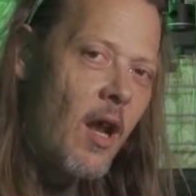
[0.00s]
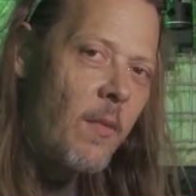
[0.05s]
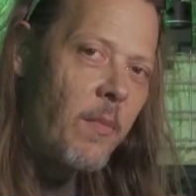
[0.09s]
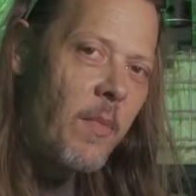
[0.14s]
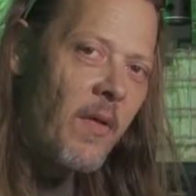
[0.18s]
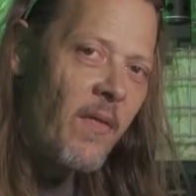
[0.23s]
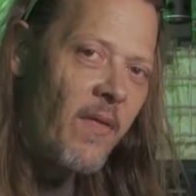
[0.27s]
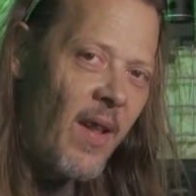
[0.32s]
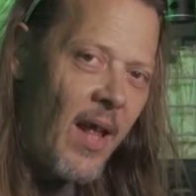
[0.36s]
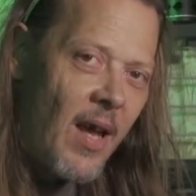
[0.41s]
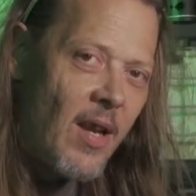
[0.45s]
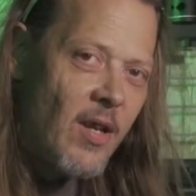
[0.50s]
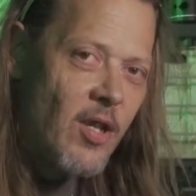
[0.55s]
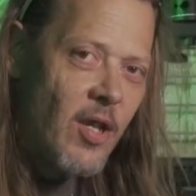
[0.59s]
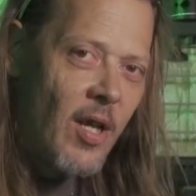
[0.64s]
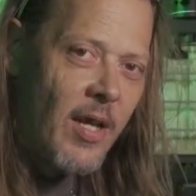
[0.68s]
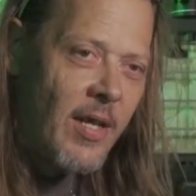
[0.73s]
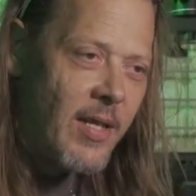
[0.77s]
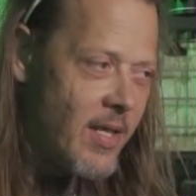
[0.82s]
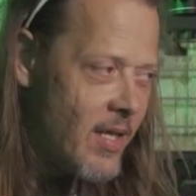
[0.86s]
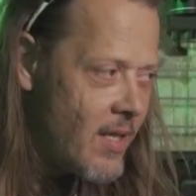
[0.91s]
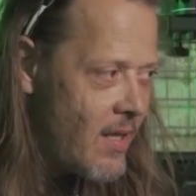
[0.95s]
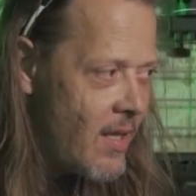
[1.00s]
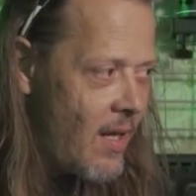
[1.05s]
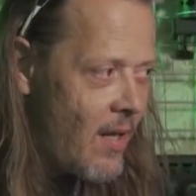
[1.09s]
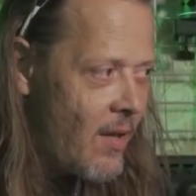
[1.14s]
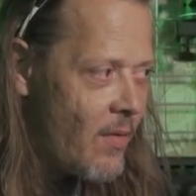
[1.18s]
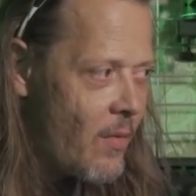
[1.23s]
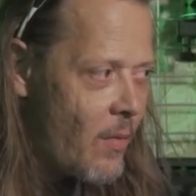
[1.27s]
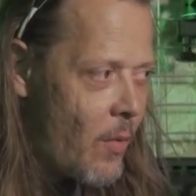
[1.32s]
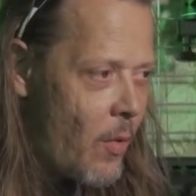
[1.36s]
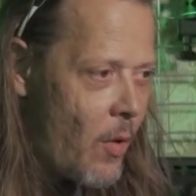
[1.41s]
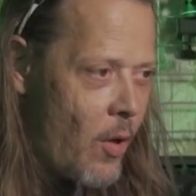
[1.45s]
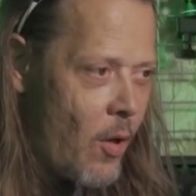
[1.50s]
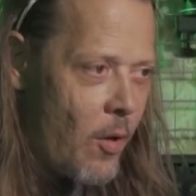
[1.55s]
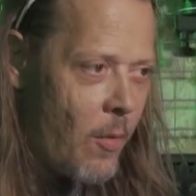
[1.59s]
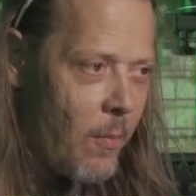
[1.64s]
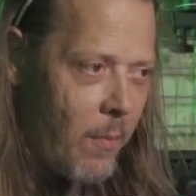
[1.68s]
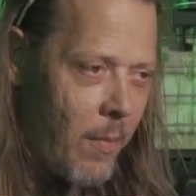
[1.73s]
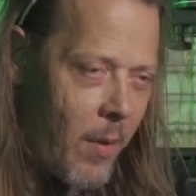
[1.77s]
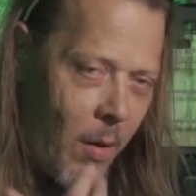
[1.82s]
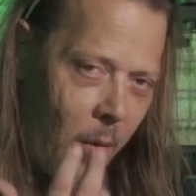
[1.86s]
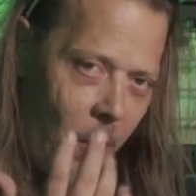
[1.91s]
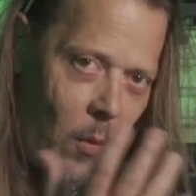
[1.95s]
up the flashlights in the other
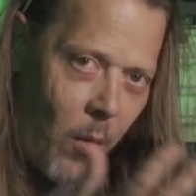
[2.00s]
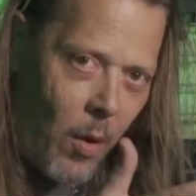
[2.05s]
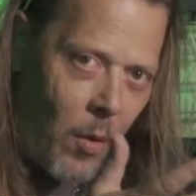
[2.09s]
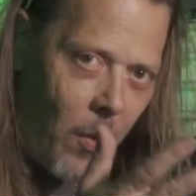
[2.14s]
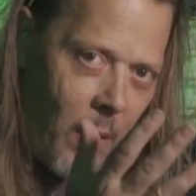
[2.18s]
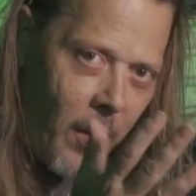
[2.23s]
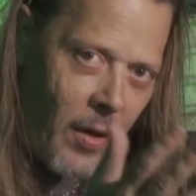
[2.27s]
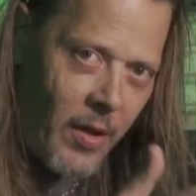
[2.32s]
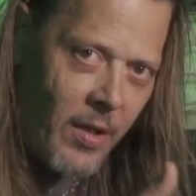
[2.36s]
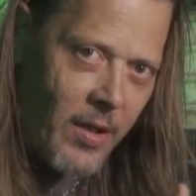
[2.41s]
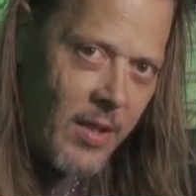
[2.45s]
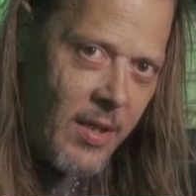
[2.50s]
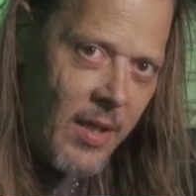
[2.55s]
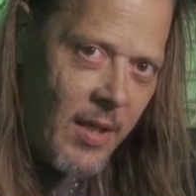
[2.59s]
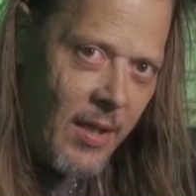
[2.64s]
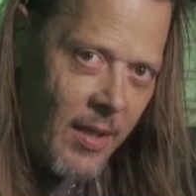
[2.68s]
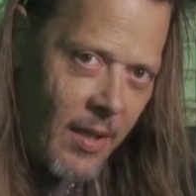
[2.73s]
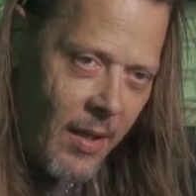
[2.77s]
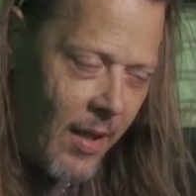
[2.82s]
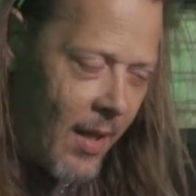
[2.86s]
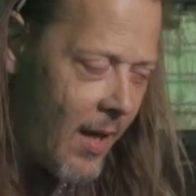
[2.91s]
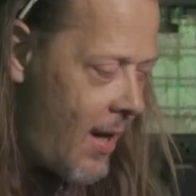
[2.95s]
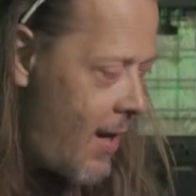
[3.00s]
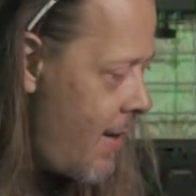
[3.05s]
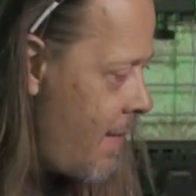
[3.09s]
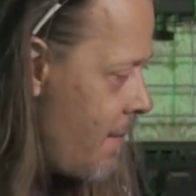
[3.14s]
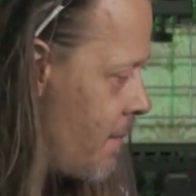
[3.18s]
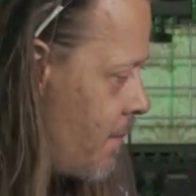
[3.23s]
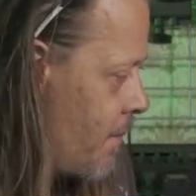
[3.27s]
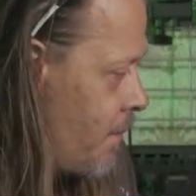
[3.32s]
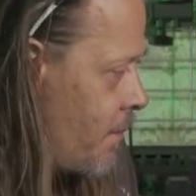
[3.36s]
room, but where we could see the light.